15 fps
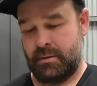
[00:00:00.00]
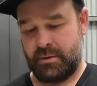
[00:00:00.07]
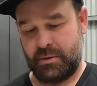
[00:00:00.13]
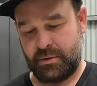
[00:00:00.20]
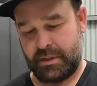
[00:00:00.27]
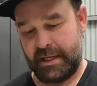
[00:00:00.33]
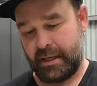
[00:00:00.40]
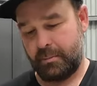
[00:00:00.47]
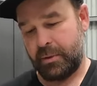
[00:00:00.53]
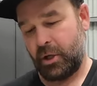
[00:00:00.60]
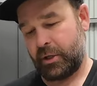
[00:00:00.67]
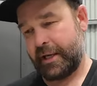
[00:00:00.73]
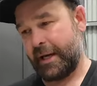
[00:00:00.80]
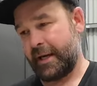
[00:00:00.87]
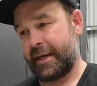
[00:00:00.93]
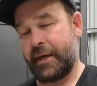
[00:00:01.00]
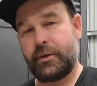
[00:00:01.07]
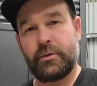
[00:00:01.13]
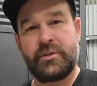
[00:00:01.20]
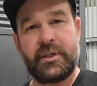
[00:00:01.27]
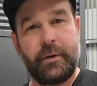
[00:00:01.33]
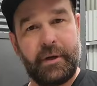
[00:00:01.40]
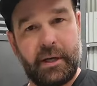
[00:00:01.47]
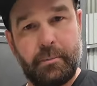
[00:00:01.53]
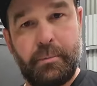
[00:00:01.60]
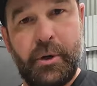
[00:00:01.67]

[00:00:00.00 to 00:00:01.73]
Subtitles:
It's going to block our kettle so we can